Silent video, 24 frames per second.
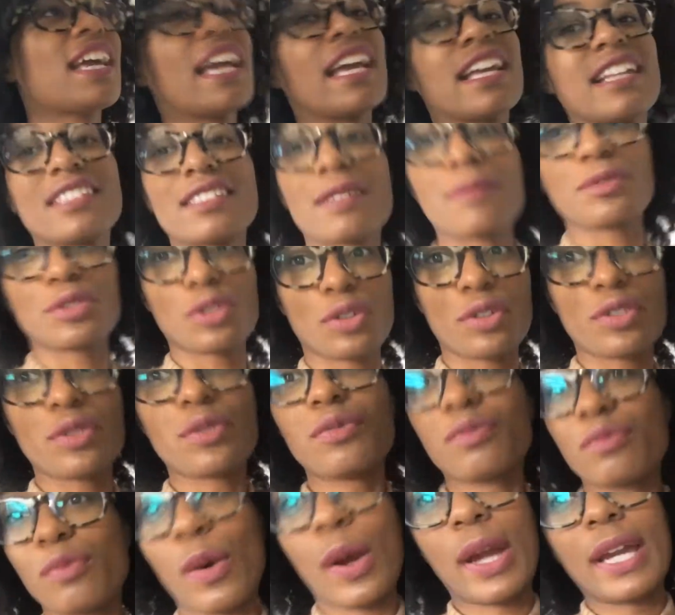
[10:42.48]
and some sort of
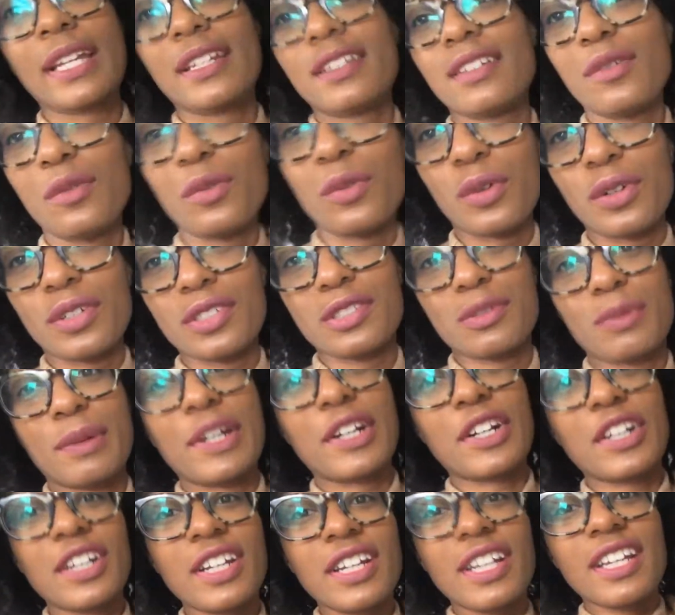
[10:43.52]
white or a
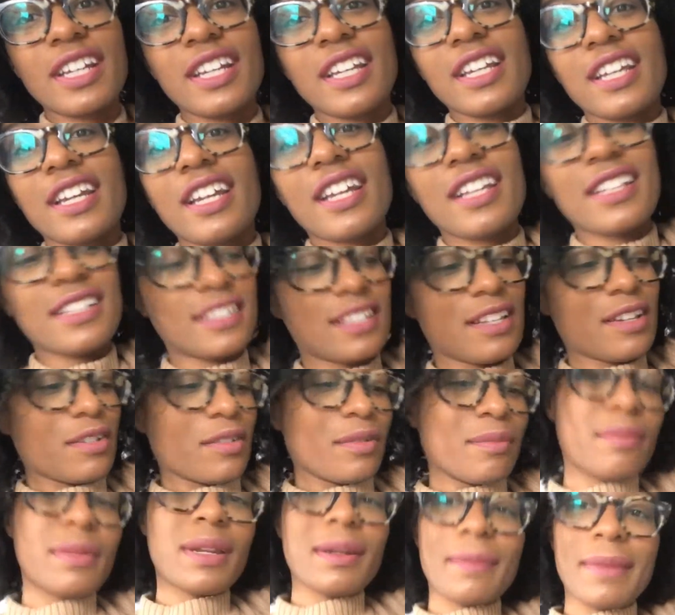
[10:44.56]
sweater. And so,
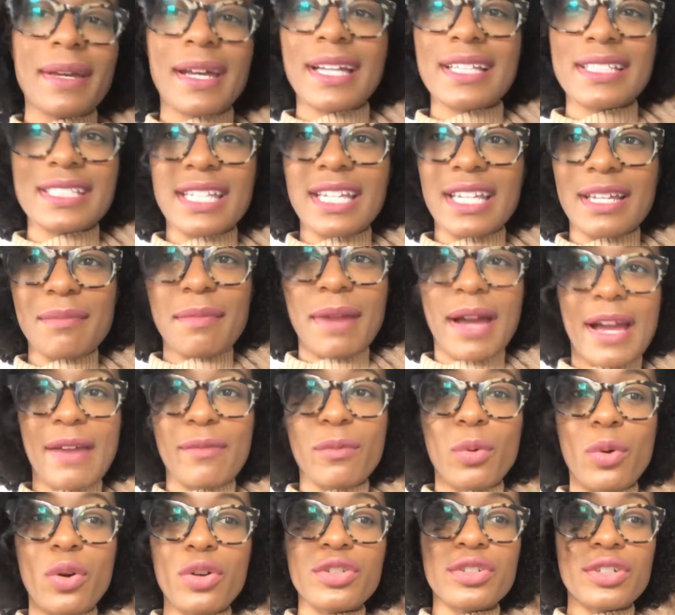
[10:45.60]
minimizing my
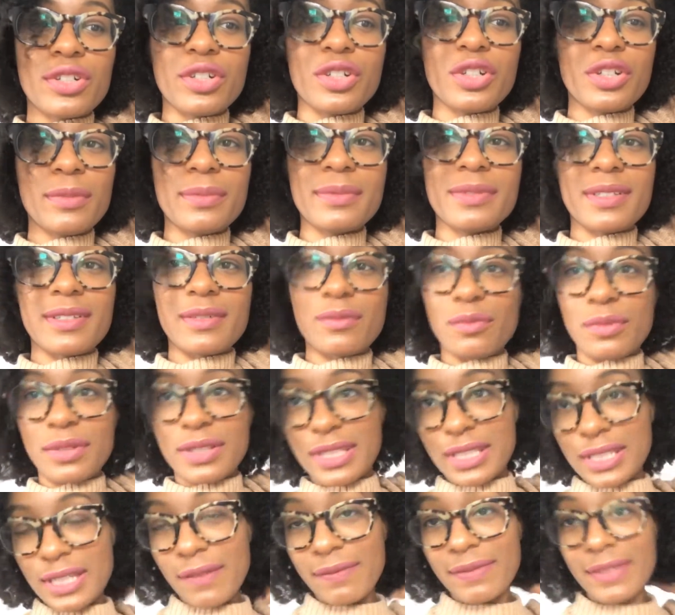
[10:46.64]
wardrobe with
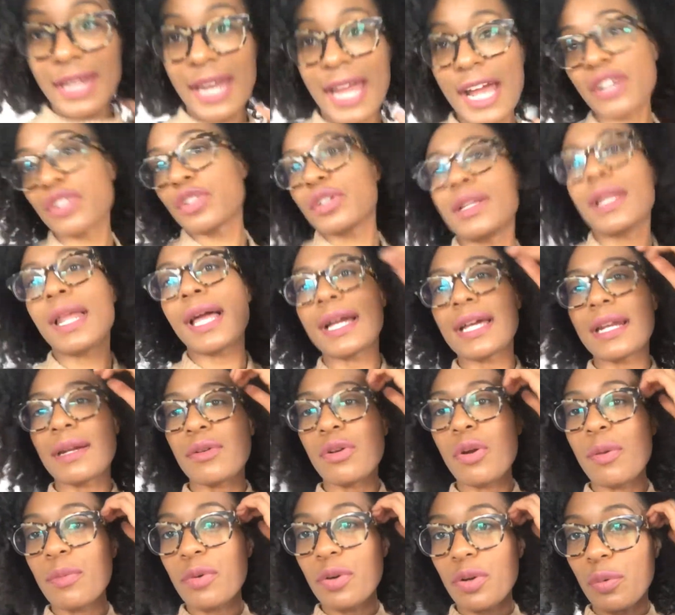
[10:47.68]
stuff that I actually like, and I
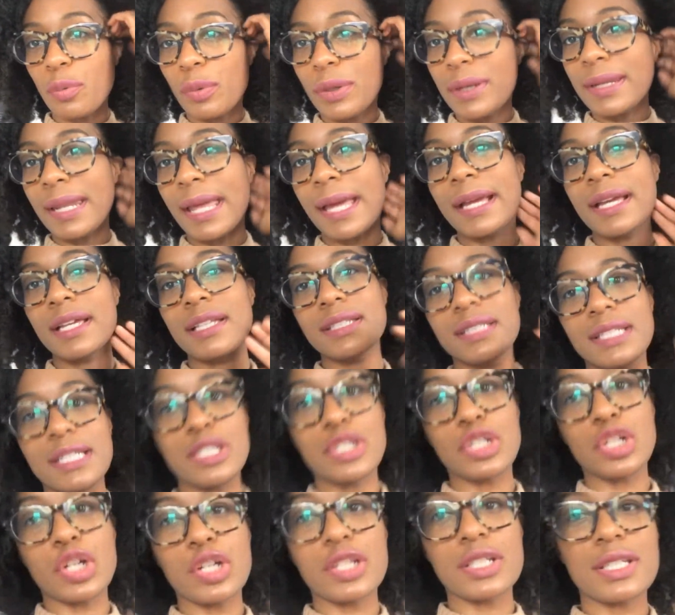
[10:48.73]
know I'm going to wear, like,
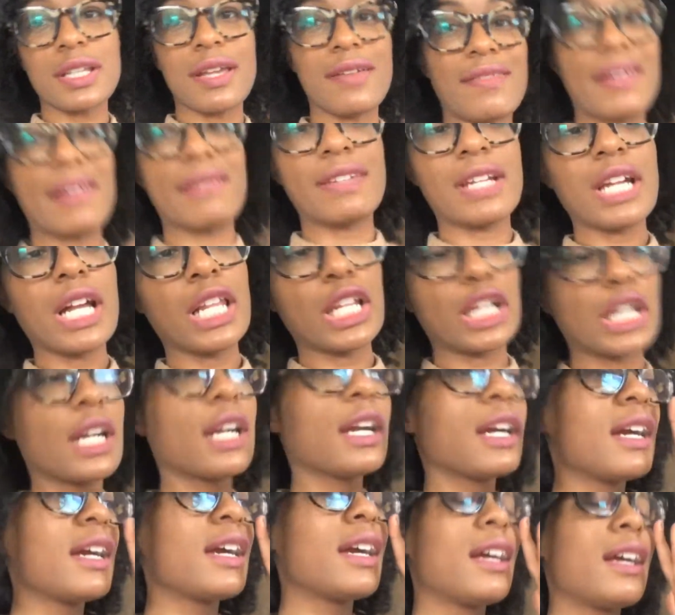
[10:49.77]
t-shirts of every color.
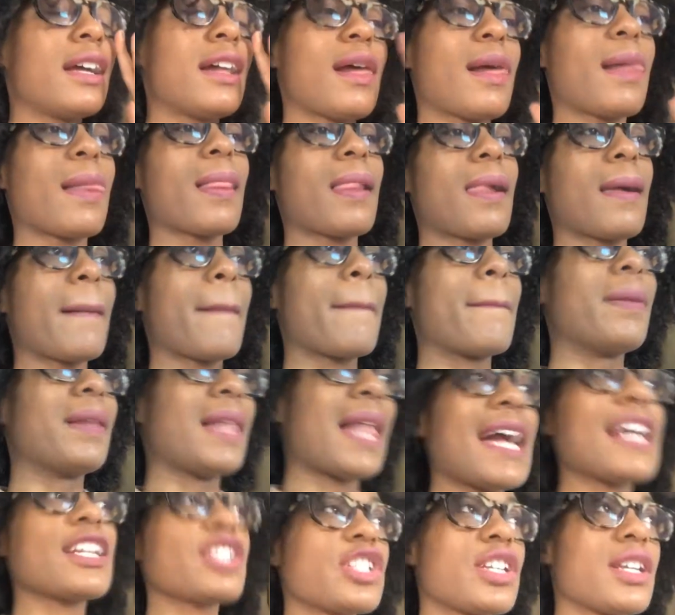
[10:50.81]

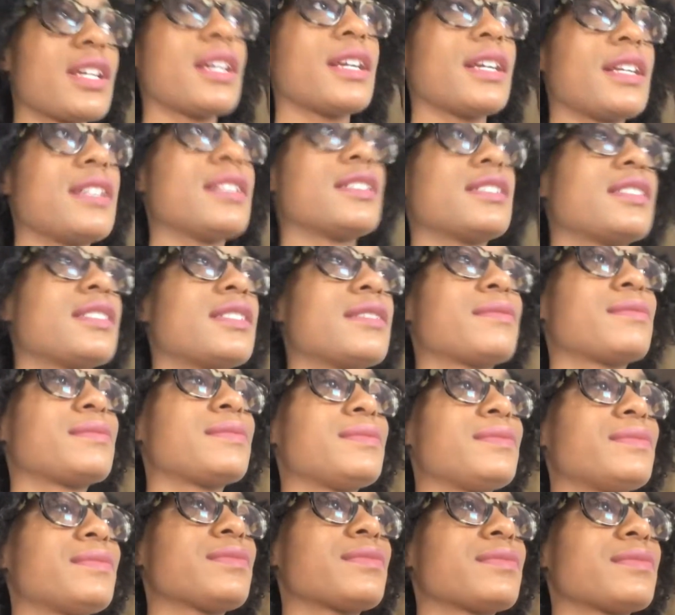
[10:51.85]
Black jeans
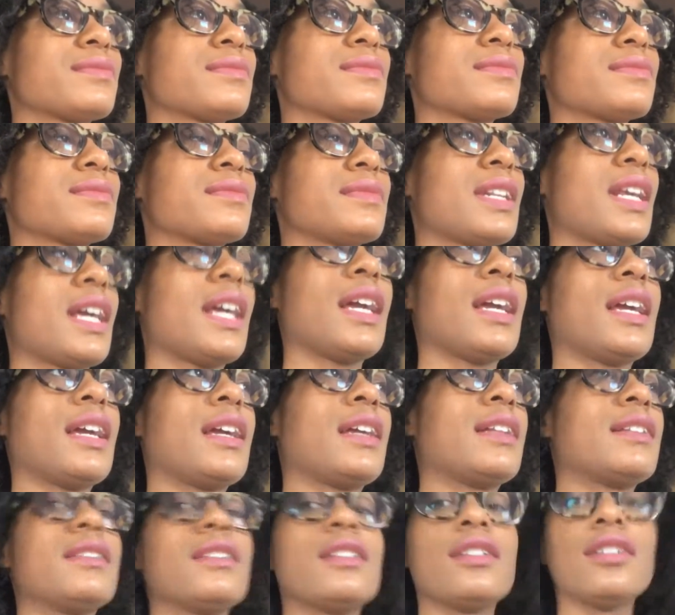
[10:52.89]
and